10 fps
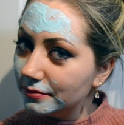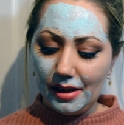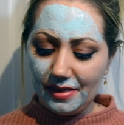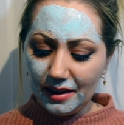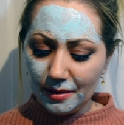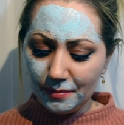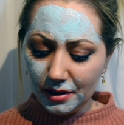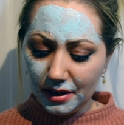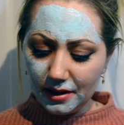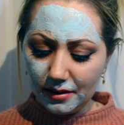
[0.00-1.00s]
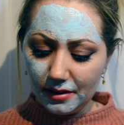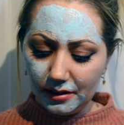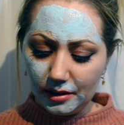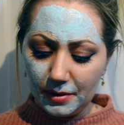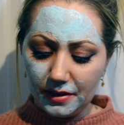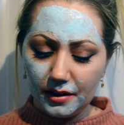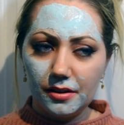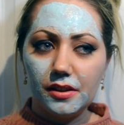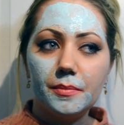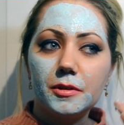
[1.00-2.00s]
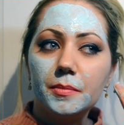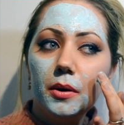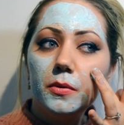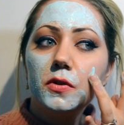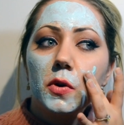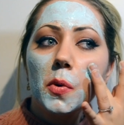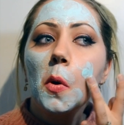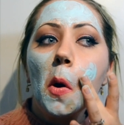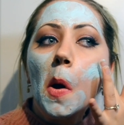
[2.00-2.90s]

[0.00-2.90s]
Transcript: I think I'm putting it on a little bit thicker than I'm supposed to,